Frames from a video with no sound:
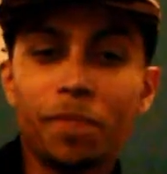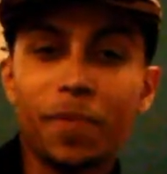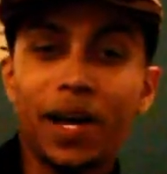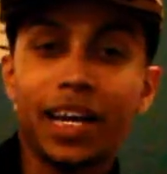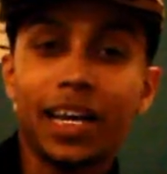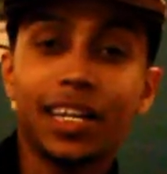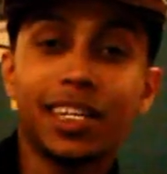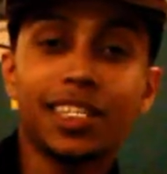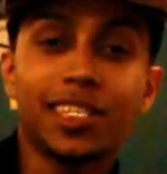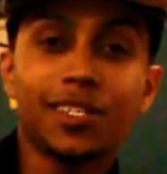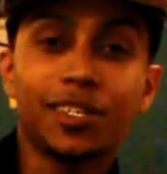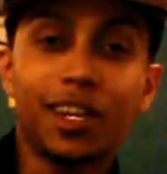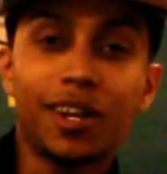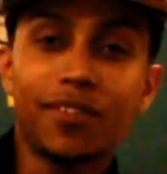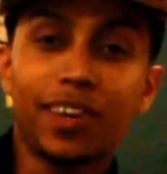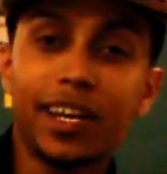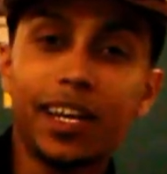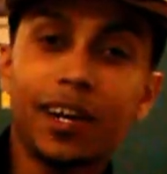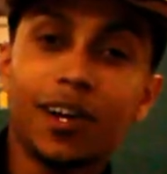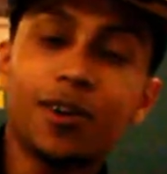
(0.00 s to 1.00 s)
I got a single
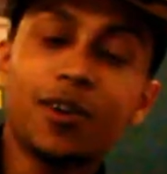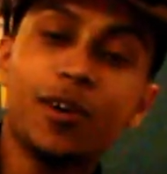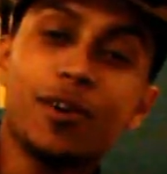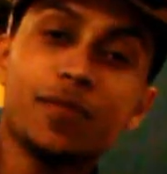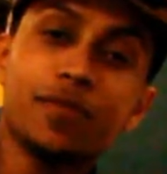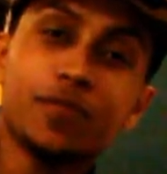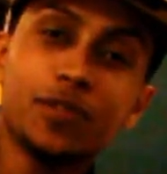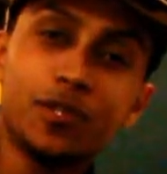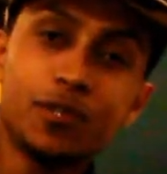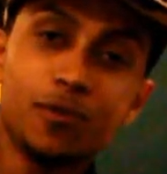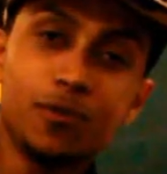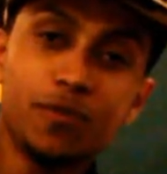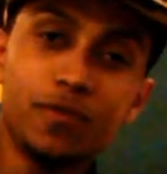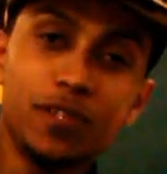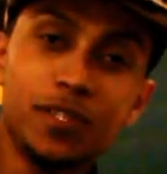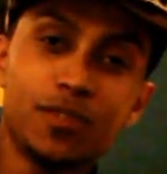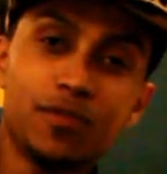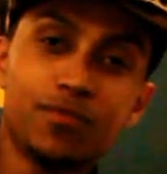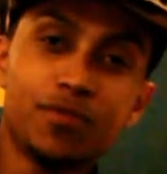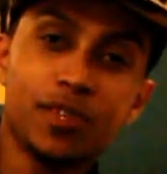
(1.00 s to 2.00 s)
out right now called For You
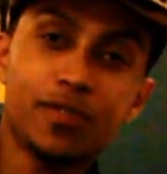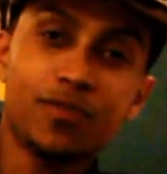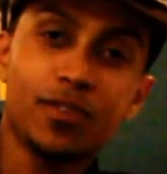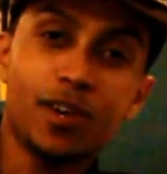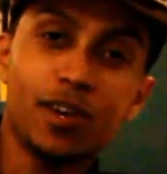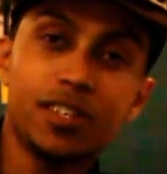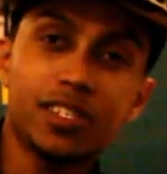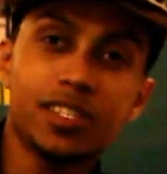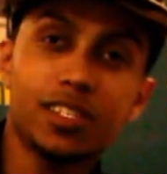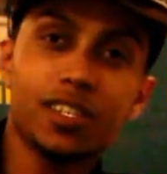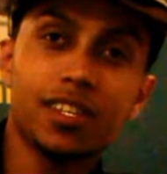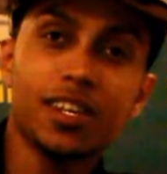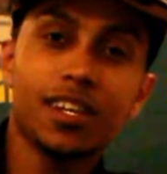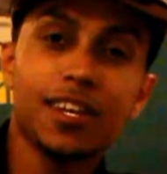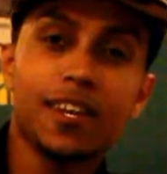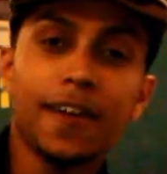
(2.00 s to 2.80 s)
featuring Rick Ross.